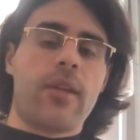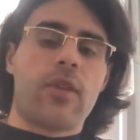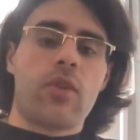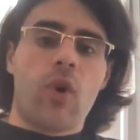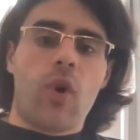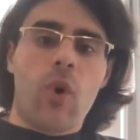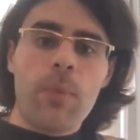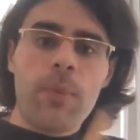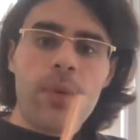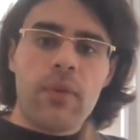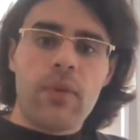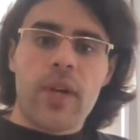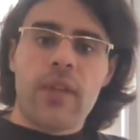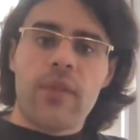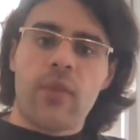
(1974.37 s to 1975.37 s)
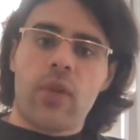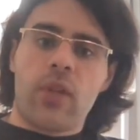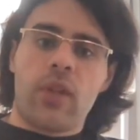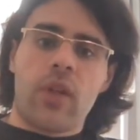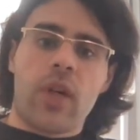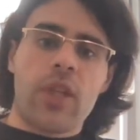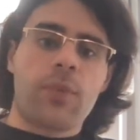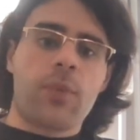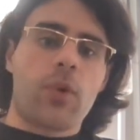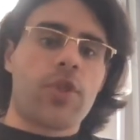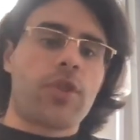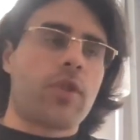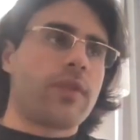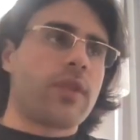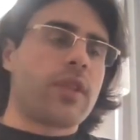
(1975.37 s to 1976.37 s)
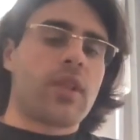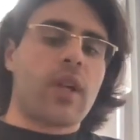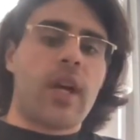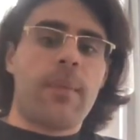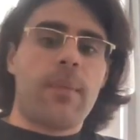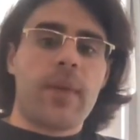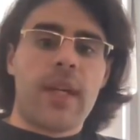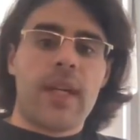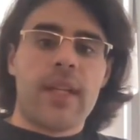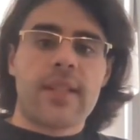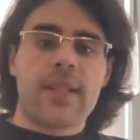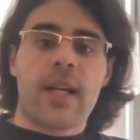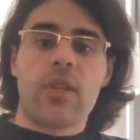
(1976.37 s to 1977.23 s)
to operate for a large portion of the time is